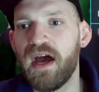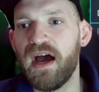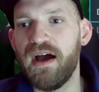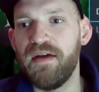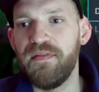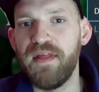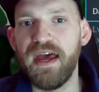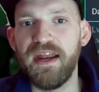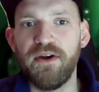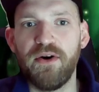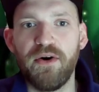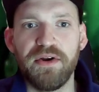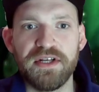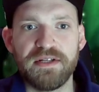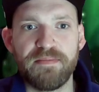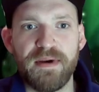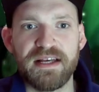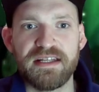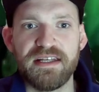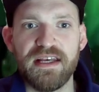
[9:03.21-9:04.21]
And then on
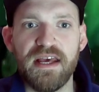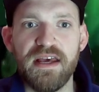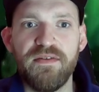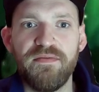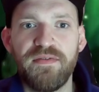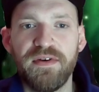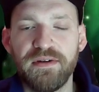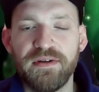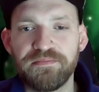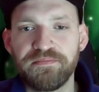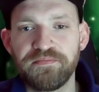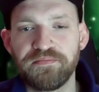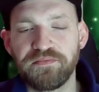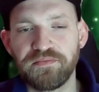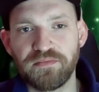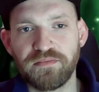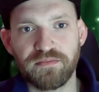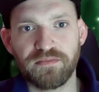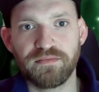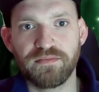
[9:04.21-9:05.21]
his passive,
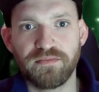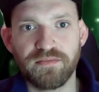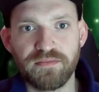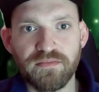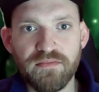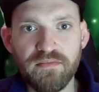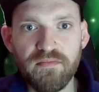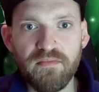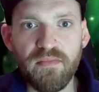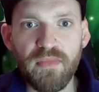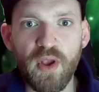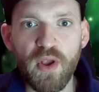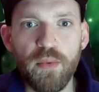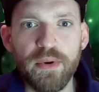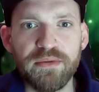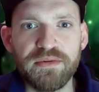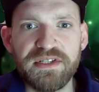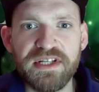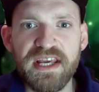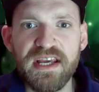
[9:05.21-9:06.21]

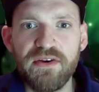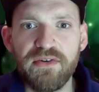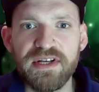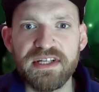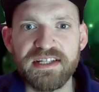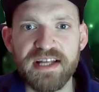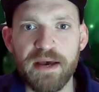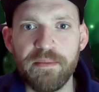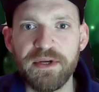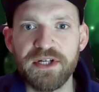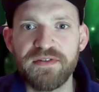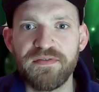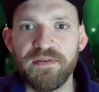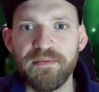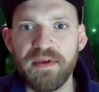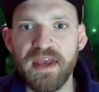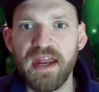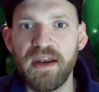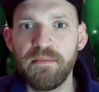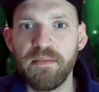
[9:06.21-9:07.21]
will decrease damage
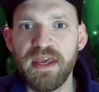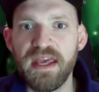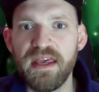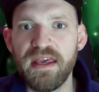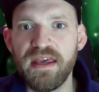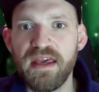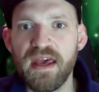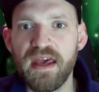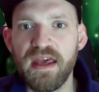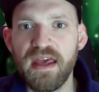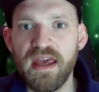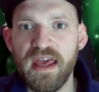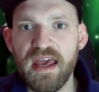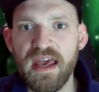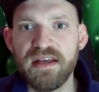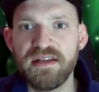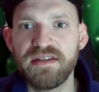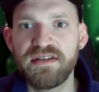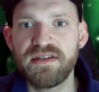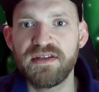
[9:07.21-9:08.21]
from the enemy
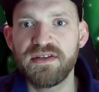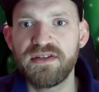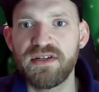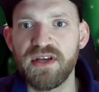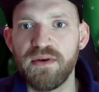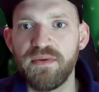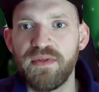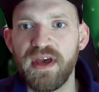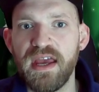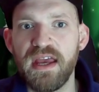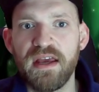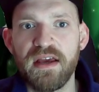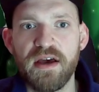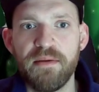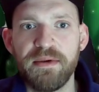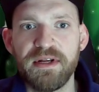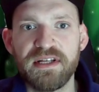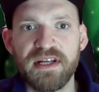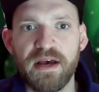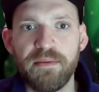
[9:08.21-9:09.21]
hits so that
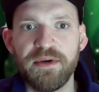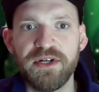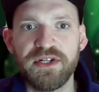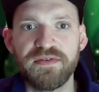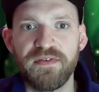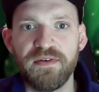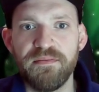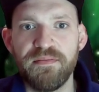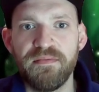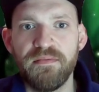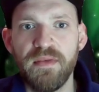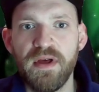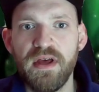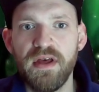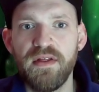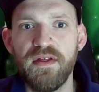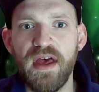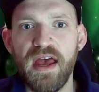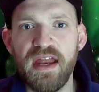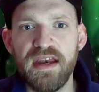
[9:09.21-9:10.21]
incoming damage from
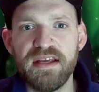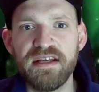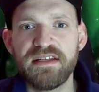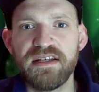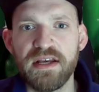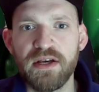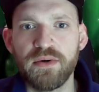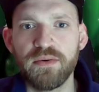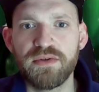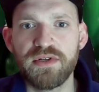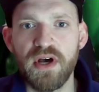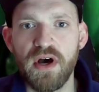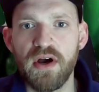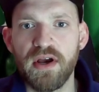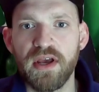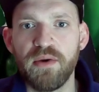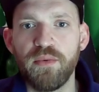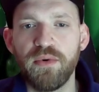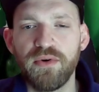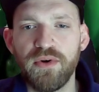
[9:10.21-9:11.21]
any single
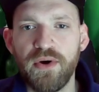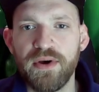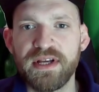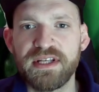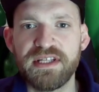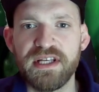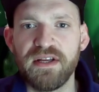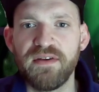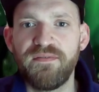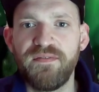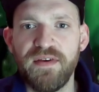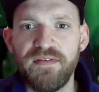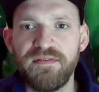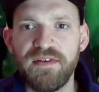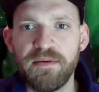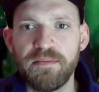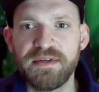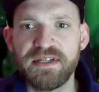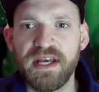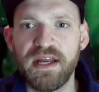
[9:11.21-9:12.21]
target will not exceed
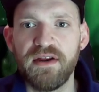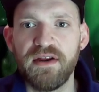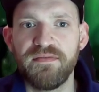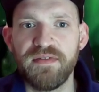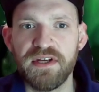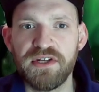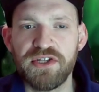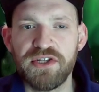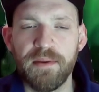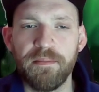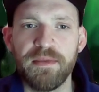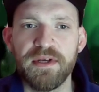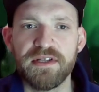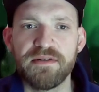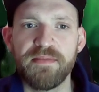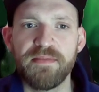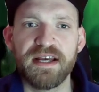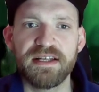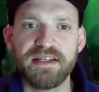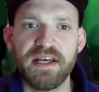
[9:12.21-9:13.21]
50% of this
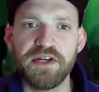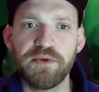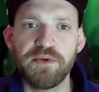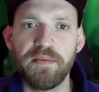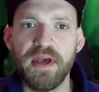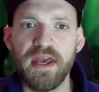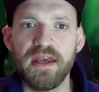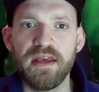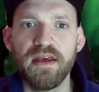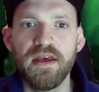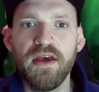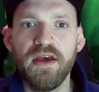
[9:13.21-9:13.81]
champion's max HP.